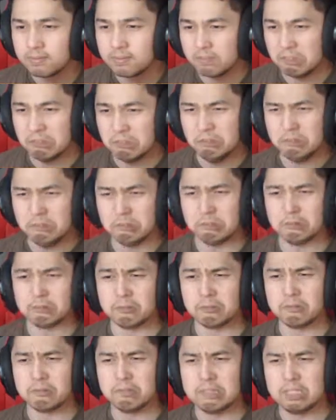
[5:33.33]
Ooh,
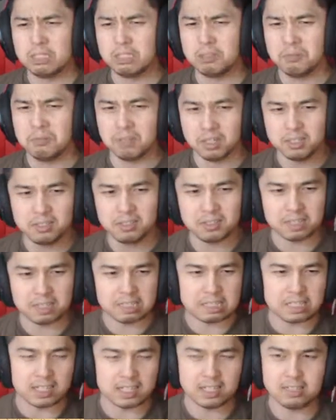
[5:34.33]
two hundred
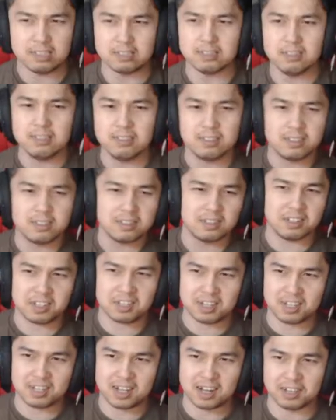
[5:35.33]
again. This
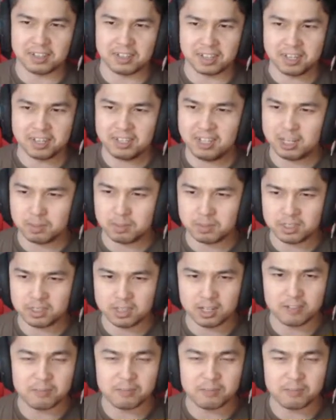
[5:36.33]
is like late game stuff,